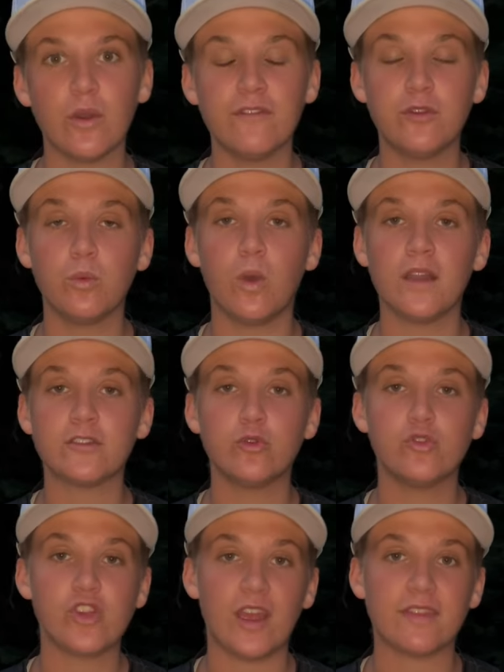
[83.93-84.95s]
if you want to
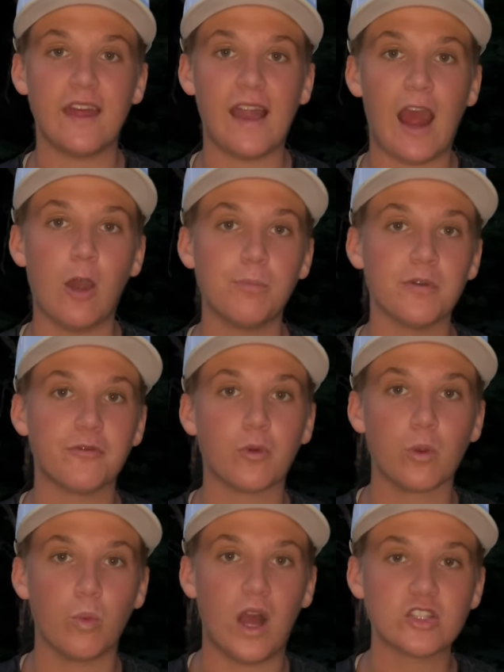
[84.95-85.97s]
check that out
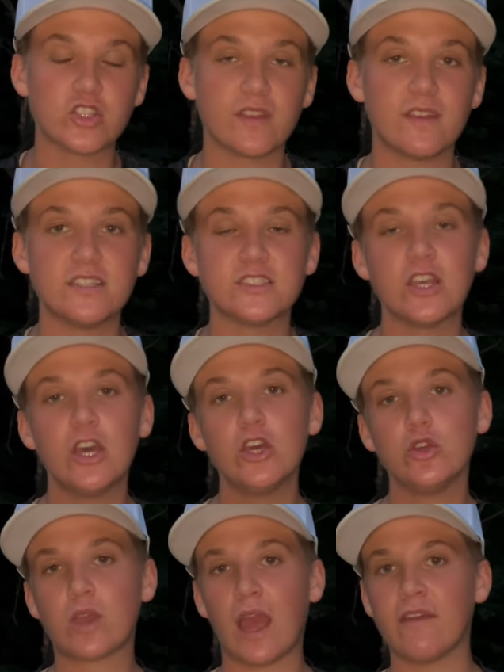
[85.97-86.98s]
before watching this,
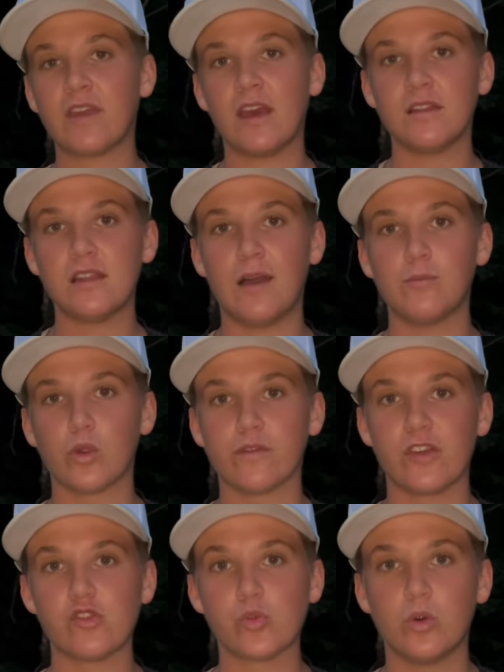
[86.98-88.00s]
you kind of get a lot more
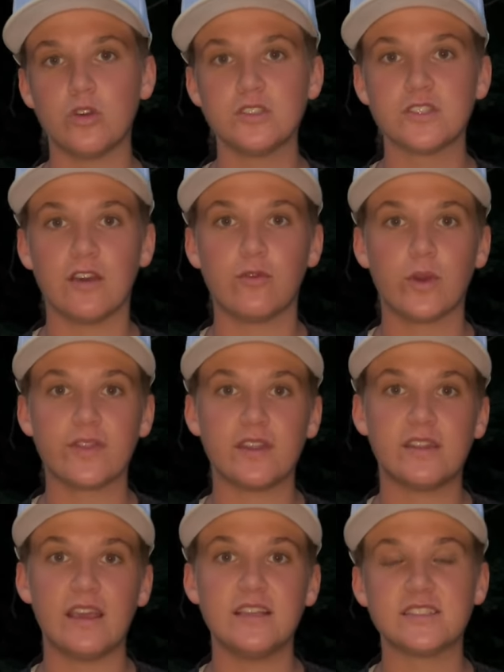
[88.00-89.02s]
visuals of what the
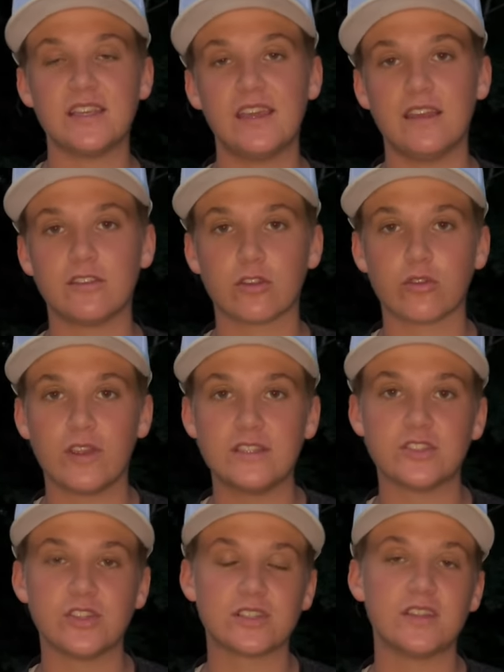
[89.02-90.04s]
days leading into the
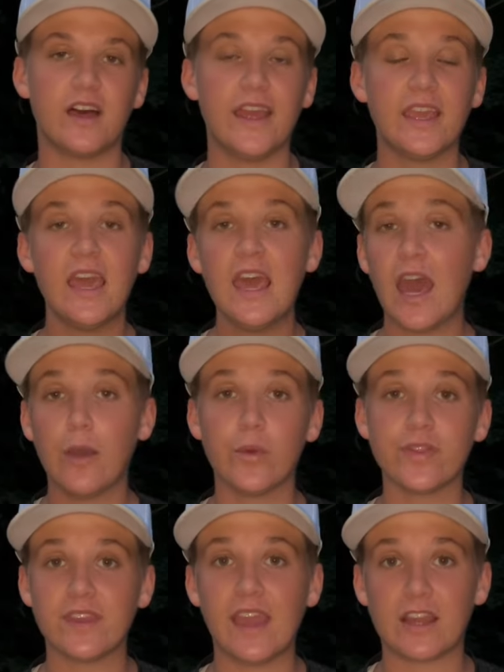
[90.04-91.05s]
race looked like and
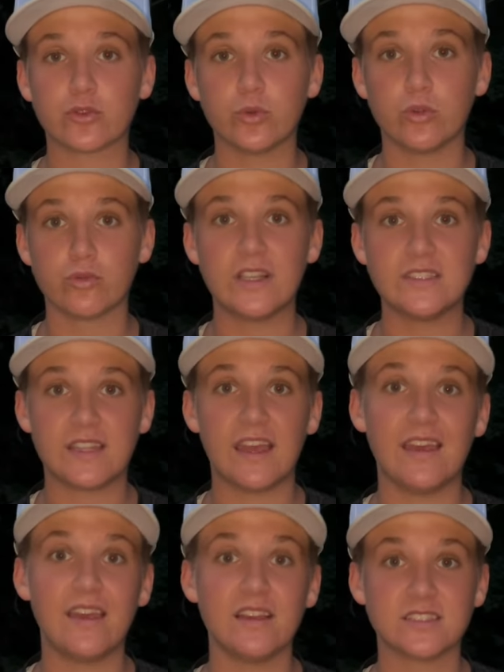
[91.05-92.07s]
what the actual race
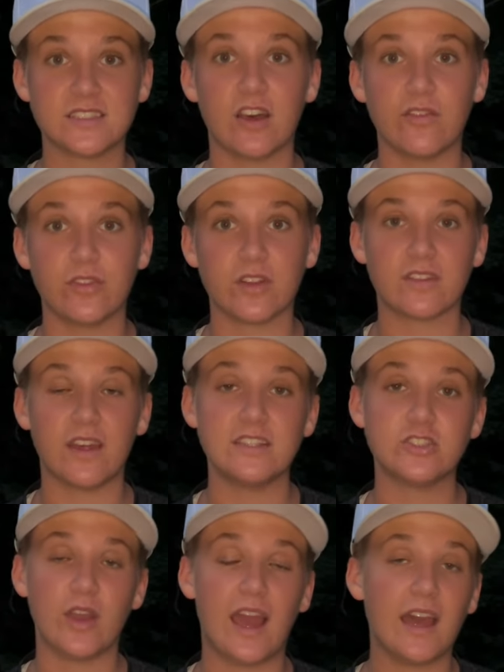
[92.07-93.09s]
day itself looked like.
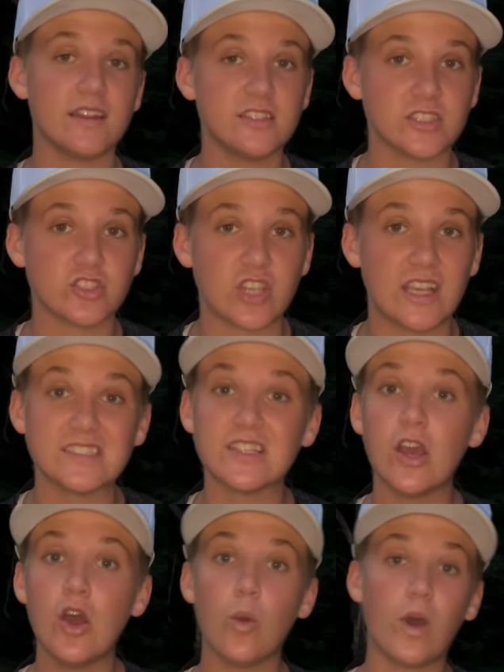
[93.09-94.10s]
So I highly suggest
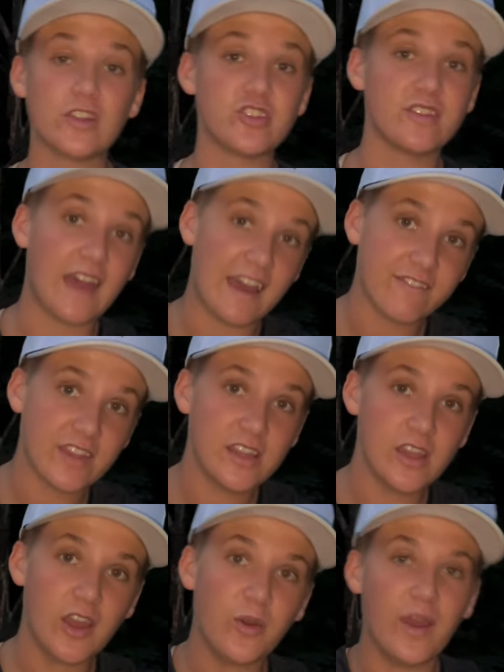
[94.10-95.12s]
watching that
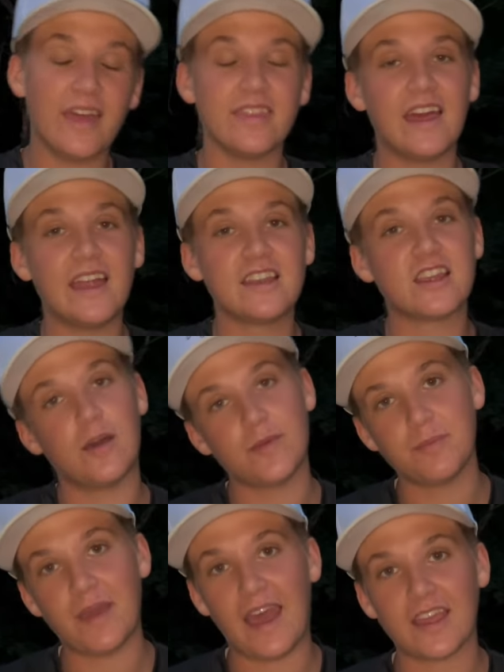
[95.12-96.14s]
video and then
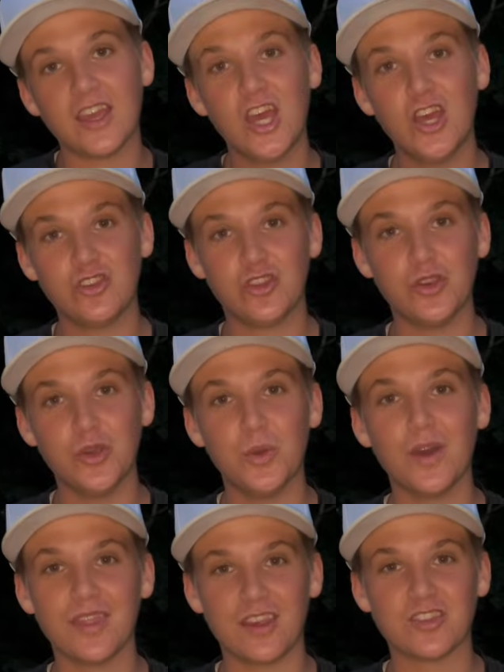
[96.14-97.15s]
coming back to
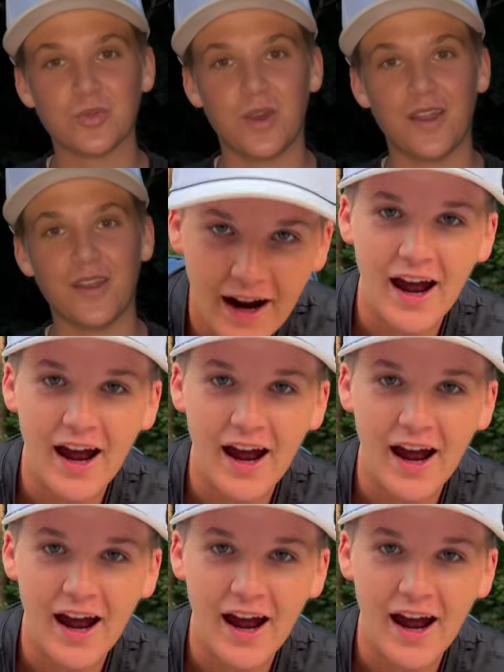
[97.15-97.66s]
this one.